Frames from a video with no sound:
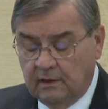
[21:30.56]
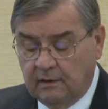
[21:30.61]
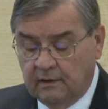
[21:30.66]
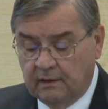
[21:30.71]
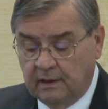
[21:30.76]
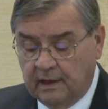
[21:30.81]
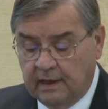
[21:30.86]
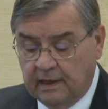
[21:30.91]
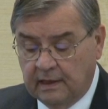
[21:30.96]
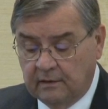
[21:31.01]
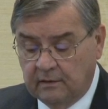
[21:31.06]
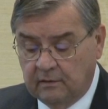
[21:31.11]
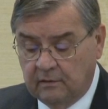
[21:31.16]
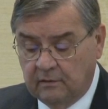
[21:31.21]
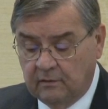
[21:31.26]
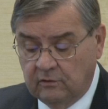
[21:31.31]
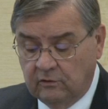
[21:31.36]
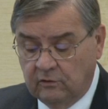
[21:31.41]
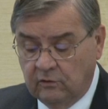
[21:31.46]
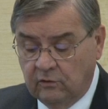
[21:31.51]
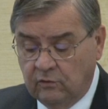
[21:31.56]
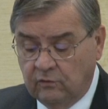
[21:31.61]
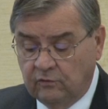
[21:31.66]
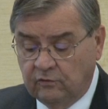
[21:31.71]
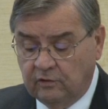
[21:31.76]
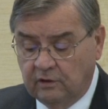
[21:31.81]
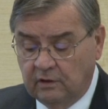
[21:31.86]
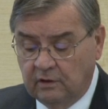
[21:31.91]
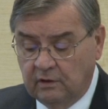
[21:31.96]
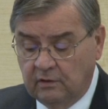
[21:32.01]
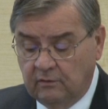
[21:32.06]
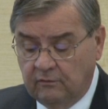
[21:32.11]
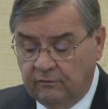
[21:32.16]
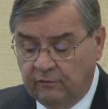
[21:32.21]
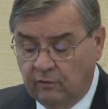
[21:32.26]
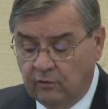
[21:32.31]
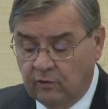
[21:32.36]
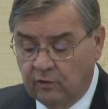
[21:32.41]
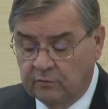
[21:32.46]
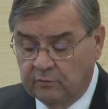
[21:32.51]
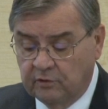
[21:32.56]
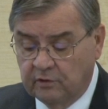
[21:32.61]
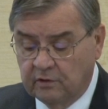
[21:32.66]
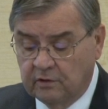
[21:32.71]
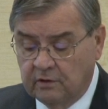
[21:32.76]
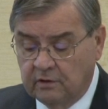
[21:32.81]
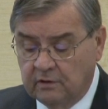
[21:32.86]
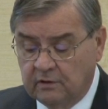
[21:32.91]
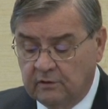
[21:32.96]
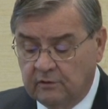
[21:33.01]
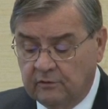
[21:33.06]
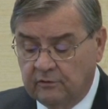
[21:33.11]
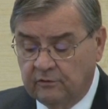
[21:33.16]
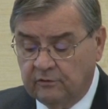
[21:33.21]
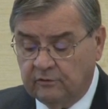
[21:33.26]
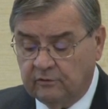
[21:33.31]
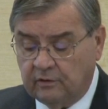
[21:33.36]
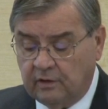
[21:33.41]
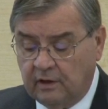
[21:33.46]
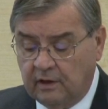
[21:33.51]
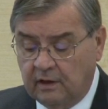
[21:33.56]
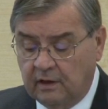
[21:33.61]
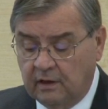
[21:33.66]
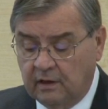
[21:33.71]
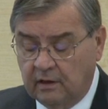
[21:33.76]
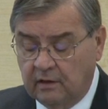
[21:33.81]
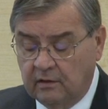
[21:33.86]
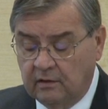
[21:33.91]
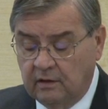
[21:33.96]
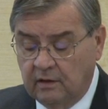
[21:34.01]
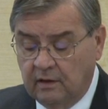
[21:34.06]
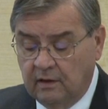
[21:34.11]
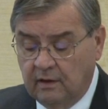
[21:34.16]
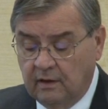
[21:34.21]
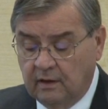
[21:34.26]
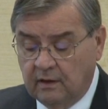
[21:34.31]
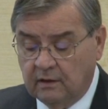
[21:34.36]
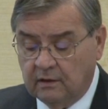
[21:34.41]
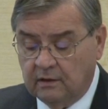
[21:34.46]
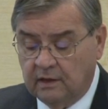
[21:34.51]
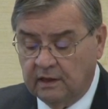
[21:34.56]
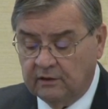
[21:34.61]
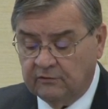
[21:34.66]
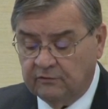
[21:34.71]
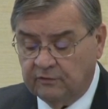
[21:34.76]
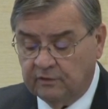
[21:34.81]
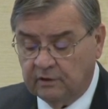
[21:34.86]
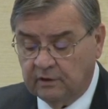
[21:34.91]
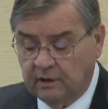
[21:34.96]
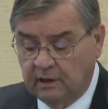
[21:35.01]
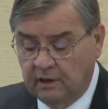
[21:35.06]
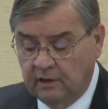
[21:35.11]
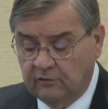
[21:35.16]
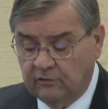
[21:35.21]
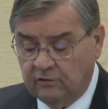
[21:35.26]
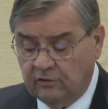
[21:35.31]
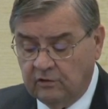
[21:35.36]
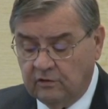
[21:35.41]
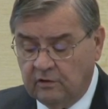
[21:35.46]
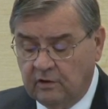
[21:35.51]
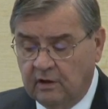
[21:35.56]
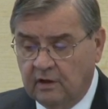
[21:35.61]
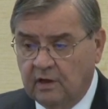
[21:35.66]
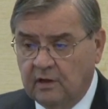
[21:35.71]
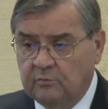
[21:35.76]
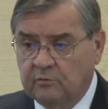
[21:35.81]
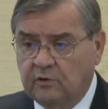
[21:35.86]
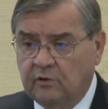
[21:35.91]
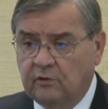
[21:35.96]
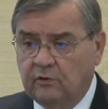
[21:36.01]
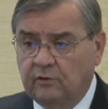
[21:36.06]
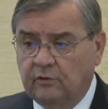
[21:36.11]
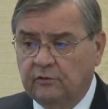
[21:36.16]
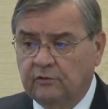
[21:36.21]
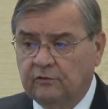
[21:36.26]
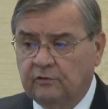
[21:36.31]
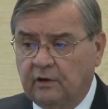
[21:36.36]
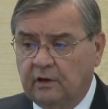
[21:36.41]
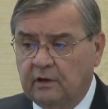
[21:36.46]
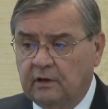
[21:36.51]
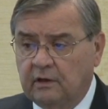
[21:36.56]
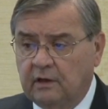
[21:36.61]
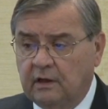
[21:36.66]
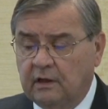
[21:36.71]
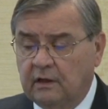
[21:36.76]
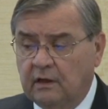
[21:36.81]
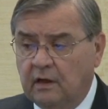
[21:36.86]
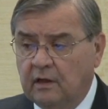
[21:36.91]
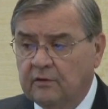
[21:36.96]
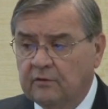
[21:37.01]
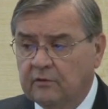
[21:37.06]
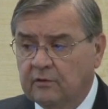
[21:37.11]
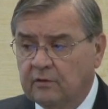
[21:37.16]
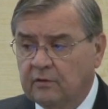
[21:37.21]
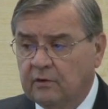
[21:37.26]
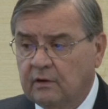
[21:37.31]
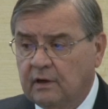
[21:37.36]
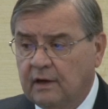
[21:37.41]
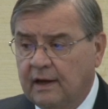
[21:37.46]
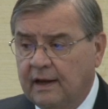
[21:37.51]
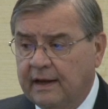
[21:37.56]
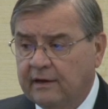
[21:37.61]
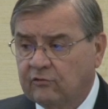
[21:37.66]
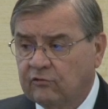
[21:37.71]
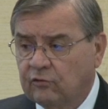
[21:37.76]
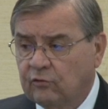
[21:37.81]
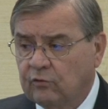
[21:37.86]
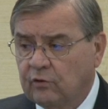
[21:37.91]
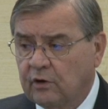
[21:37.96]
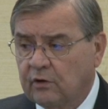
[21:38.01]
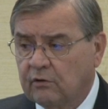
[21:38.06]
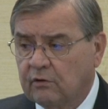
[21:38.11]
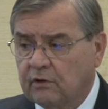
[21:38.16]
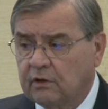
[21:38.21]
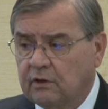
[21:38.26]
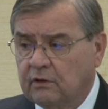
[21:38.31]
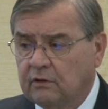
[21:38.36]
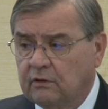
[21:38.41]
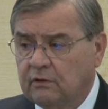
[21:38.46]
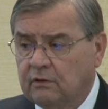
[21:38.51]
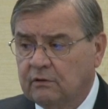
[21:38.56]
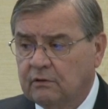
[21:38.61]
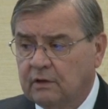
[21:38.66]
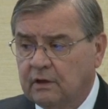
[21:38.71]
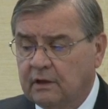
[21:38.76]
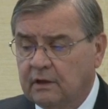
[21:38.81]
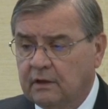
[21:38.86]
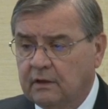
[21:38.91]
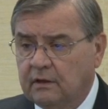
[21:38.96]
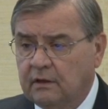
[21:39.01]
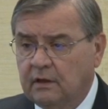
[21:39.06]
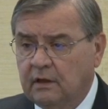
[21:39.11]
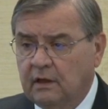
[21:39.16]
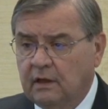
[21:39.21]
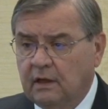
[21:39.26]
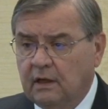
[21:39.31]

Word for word: that using formulas and classification tables and, and other actuarial and